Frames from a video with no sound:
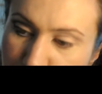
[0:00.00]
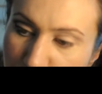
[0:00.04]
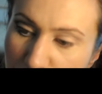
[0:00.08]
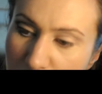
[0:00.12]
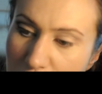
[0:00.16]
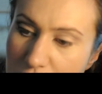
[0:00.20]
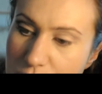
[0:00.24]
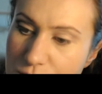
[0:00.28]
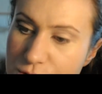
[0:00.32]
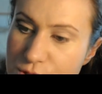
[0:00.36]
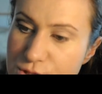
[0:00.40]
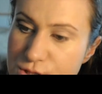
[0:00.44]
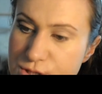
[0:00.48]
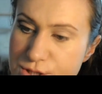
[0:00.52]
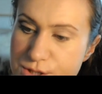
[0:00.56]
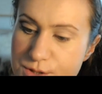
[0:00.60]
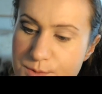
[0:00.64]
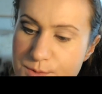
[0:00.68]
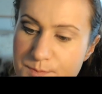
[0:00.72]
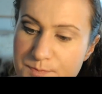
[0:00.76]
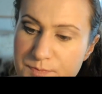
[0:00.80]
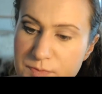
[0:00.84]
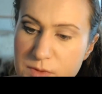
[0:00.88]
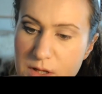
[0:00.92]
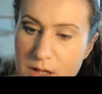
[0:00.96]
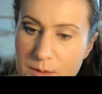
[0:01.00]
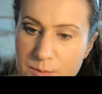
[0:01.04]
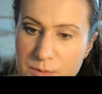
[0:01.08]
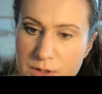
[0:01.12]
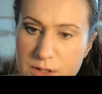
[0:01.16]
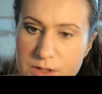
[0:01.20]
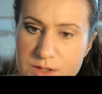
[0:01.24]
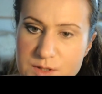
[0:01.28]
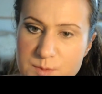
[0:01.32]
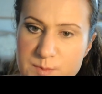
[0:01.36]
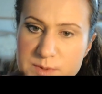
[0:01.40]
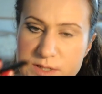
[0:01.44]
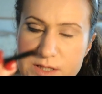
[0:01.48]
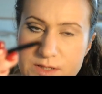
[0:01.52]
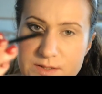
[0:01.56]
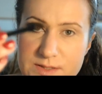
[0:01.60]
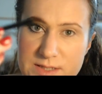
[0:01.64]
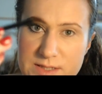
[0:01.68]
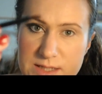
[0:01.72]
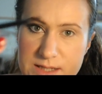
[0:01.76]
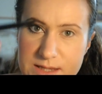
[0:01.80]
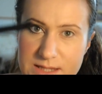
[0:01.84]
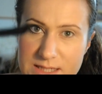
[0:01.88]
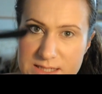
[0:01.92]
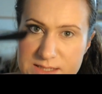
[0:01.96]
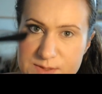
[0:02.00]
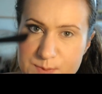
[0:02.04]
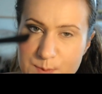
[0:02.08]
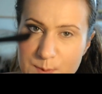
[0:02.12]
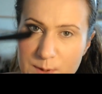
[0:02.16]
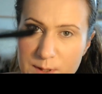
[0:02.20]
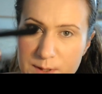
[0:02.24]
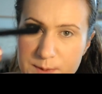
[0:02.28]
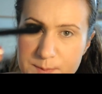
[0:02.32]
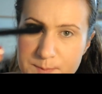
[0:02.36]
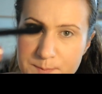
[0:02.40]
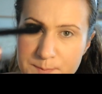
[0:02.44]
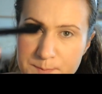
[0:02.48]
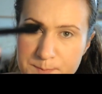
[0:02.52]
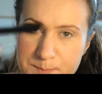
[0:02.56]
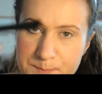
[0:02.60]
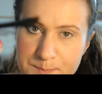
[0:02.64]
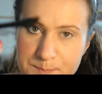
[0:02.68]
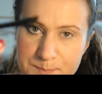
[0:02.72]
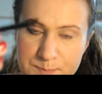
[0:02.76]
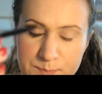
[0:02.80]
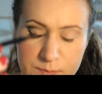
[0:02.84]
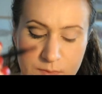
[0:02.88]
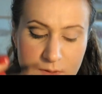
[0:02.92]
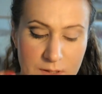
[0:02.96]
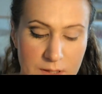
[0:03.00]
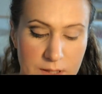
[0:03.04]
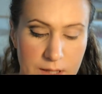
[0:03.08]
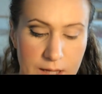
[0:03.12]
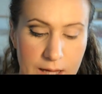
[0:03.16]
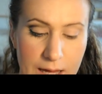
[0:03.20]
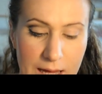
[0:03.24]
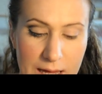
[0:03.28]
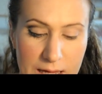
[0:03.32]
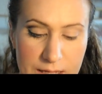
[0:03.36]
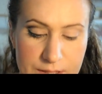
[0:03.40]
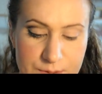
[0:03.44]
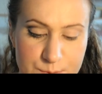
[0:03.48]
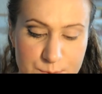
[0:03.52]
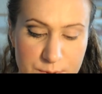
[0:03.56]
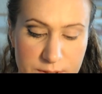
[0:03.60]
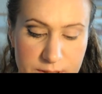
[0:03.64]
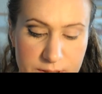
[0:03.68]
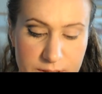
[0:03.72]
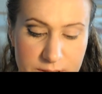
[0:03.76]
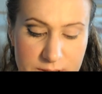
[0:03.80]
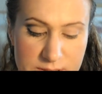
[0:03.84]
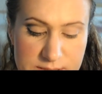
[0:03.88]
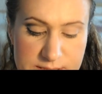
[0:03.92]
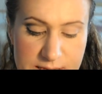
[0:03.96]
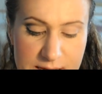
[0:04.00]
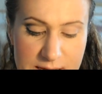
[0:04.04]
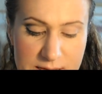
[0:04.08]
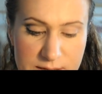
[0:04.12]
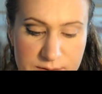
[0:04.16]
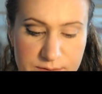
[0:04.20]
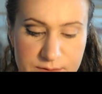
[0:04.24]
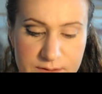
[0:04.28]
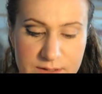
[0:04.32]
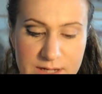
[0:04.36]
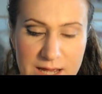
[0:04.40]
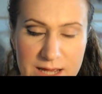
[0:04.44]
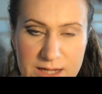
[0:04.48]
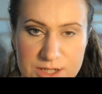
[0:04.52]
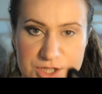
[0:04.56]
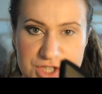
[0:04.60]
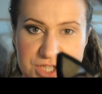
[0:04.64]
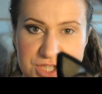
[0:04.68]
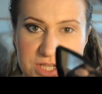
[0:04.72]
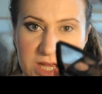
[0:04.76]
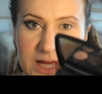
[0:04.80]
brush, going to be using this one, and we're going to take the next